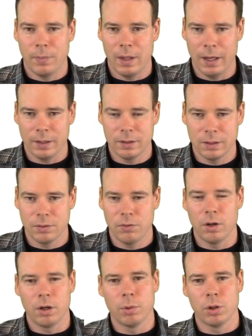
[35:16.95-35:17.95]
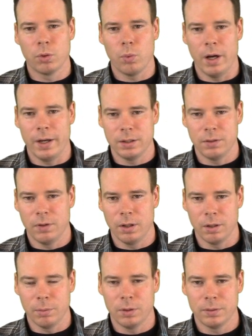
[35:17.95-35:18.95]
x as a variable or y as a
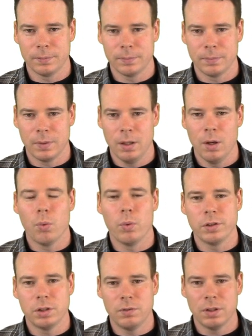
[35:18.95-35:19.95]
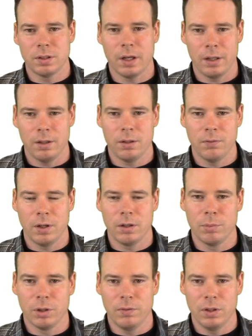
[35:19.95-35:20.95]
variable. Once you've decided the
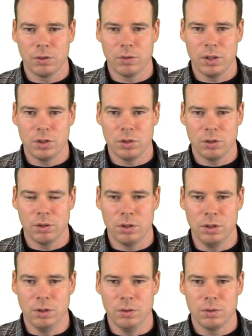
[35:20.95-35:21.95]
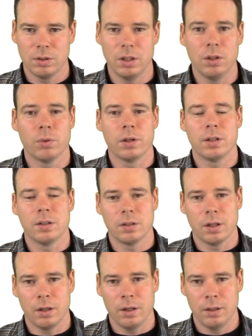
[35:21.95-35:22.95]
variable of integration you're going to use, then you want to
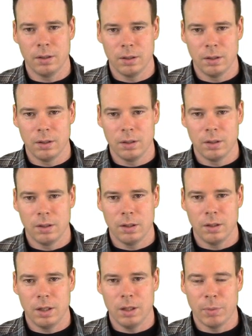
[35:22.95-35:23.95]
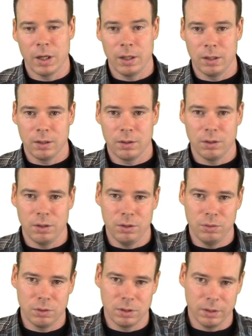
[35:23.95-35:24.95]
decide, am I going to
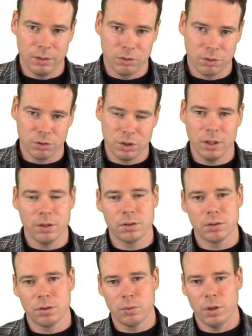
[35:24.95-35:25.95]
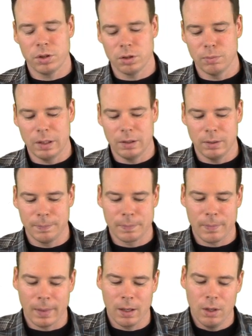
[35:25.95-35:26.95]
use cylindrical shells or the washer method?
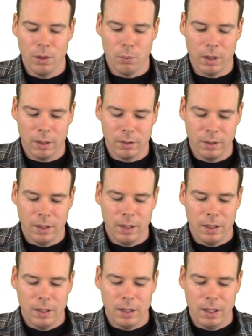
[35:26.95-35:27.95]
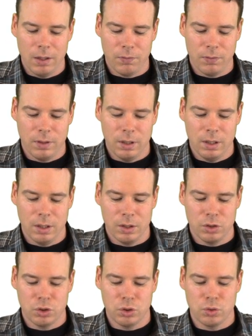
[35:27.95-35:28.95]
Well, if the
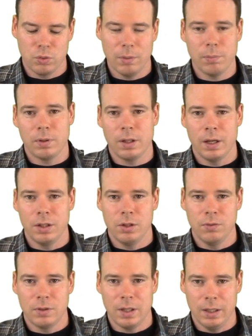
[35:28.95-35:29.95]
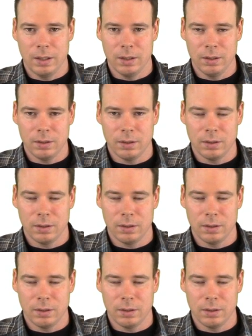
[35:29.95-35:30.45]
strip that you've taken,